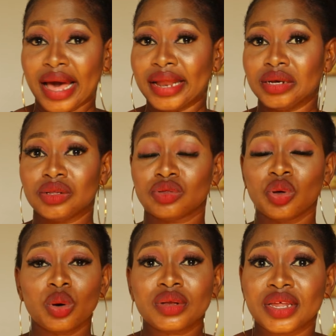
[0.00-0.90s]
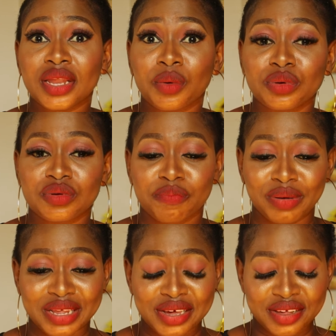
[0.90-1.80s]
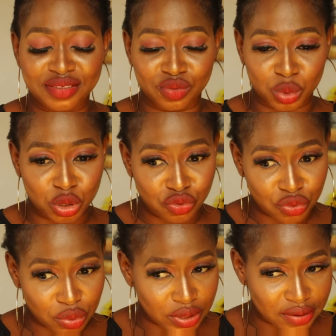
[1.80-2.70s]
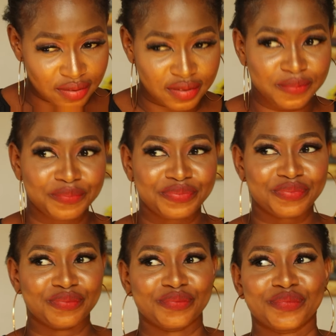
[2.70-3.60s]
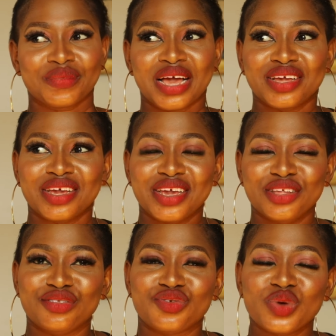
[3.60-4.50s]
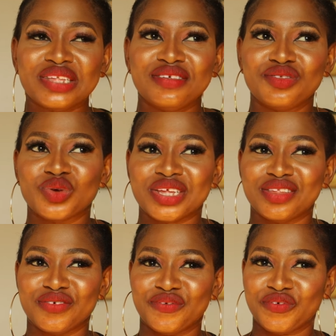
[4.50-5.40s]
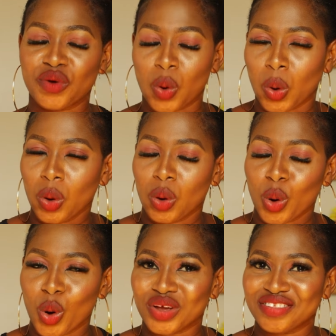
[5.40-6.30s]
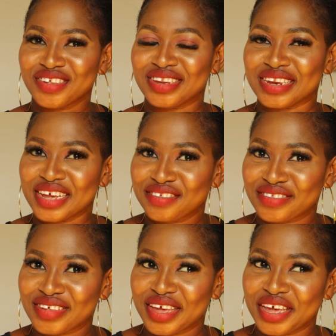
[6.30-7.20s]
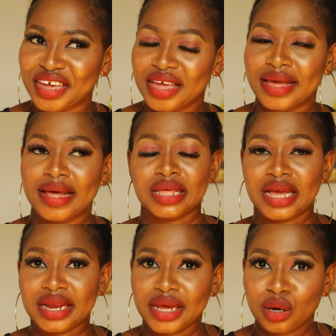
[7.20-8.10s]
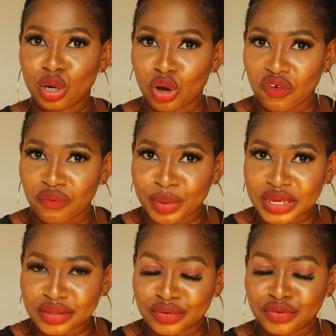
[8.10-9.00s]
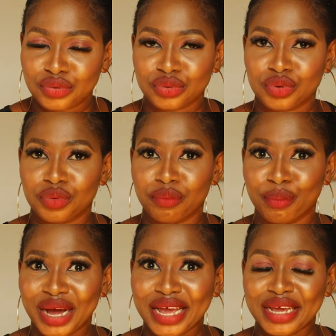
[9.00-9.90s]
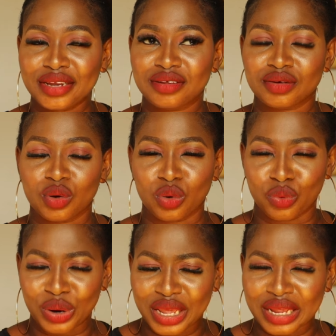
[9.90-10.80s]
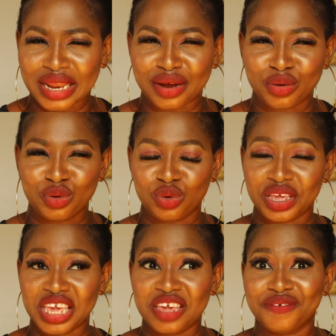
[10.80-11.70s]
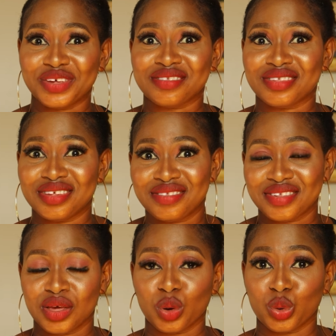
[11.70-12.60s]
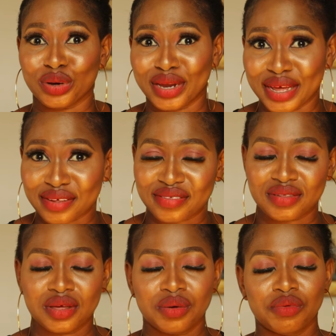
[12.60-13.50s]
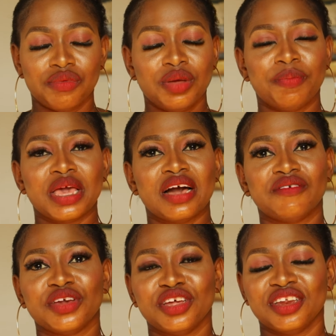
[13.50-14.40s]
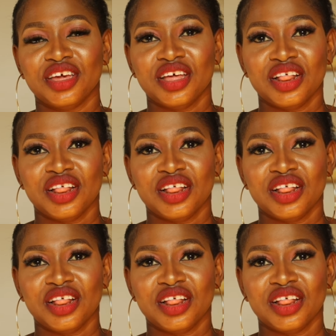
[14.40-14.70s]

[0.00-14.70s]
And the third thing I want to plead with you is, in 2024, or is it next year, the Ghanaian government might or will, I don't know if it's this year or next, we'll be having